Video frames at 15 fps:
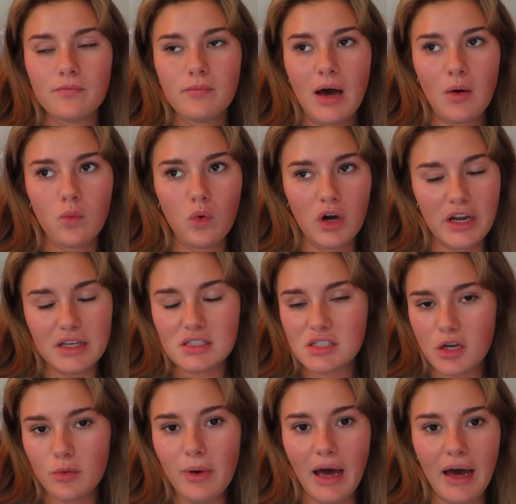I want it
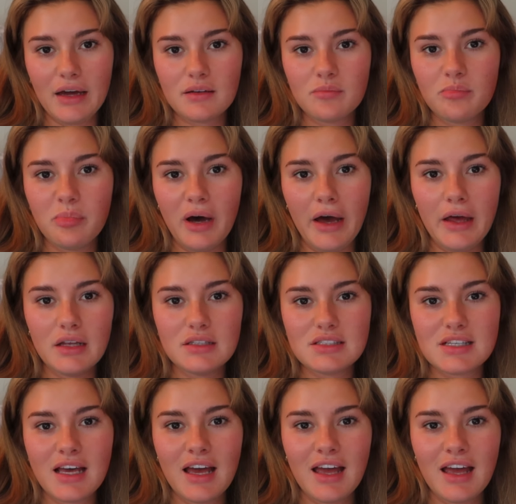so bad, but